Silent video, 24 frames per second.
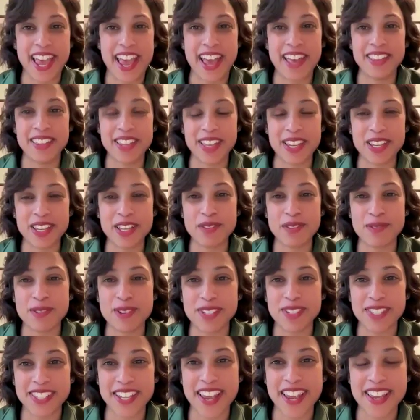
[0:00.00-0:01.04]
And like you were
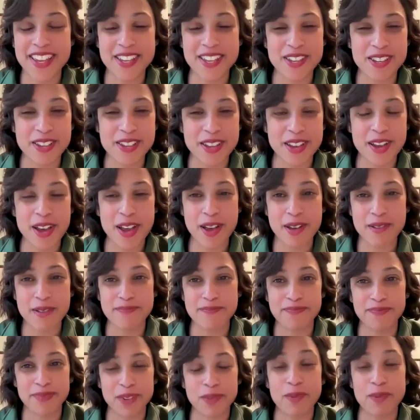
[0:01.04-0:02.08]
saying,
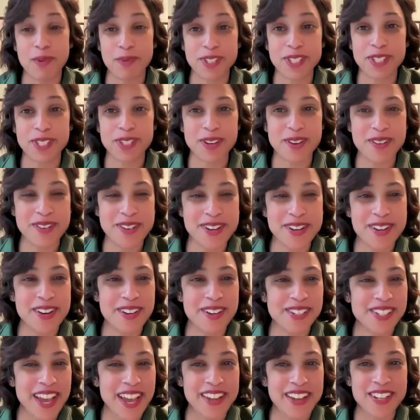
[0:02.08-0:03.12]
when we started
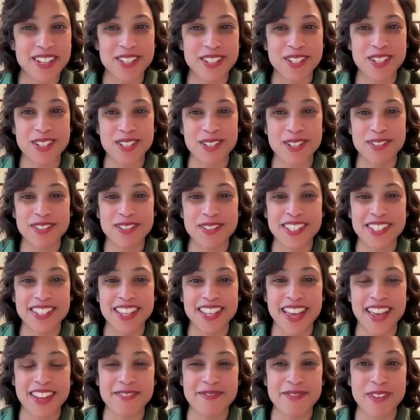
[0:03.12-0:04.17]
our chat into, is
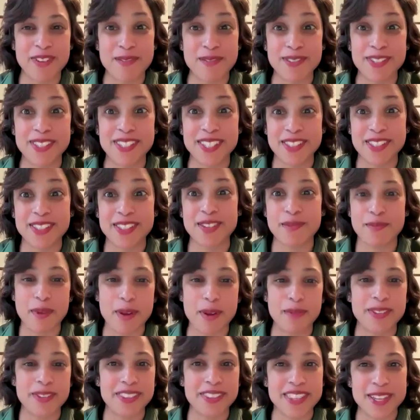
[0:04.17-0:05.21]
that pharmacists are
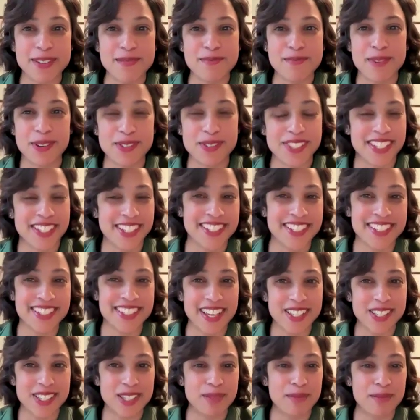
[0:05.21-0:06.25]
probably the most
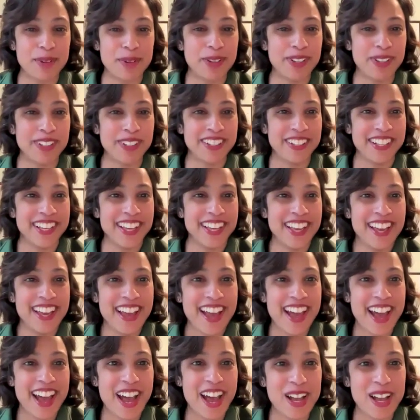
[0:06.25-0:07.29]
accessible
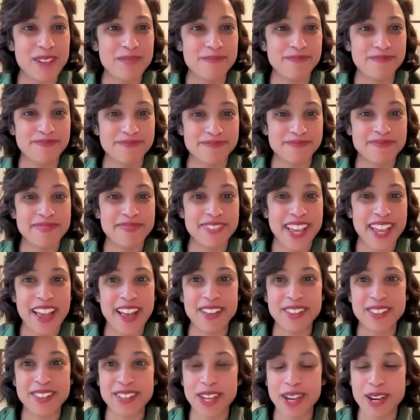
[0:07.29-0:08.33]

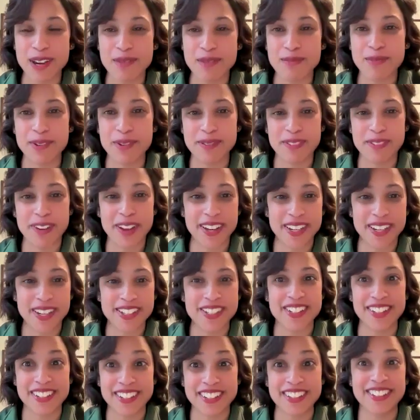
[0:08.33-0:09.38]
healthcare
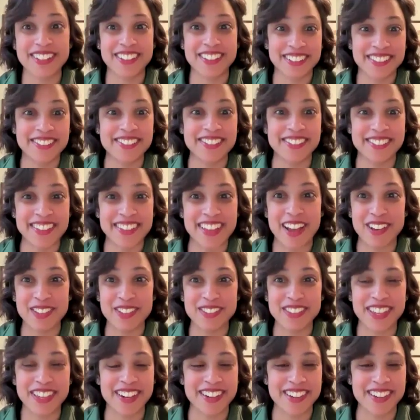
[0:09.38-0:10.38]
provider out there.